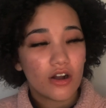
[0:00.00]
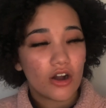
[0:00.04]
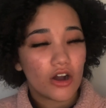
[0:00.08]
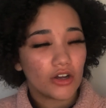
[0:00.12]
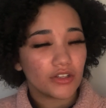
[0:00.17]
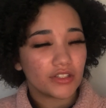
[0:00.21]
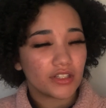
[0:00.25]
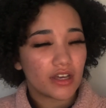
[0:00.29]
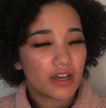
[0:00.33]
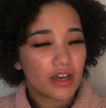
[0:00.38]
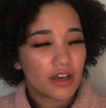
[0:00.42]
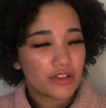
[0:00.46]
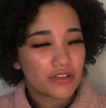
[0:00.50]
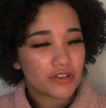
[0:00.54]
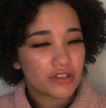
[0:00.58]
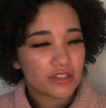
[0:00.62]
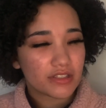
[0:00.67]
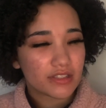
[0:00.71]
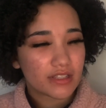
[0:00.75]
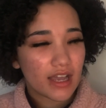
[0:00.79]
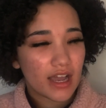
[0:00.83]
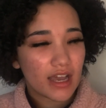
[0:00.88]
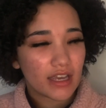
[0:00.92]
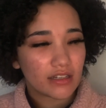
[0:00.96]
on the other
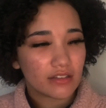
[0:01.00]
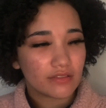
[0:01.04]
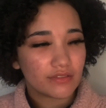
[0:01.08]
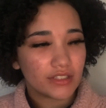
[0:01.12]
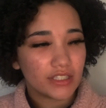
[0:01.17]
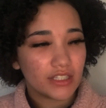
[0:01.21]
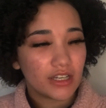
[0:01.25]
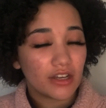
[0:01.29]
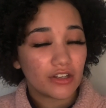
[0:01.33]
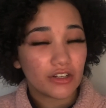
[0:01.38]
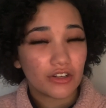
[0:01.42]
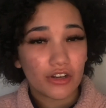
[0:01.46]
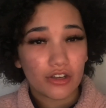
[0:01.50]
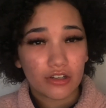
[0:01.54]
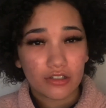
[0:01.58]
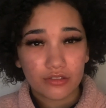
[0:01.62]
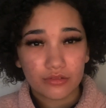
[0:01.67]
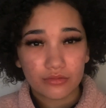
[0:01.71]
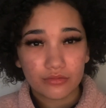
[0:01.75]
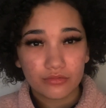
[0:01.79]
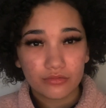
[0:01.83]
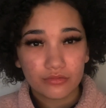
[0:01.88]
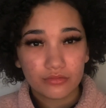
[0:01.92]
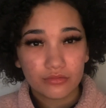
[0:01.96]
side of the
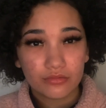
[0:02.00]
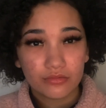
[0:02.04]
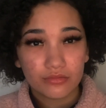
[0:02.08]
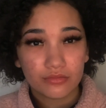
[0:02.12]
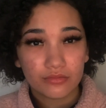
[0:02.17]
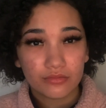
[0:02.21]
unknown.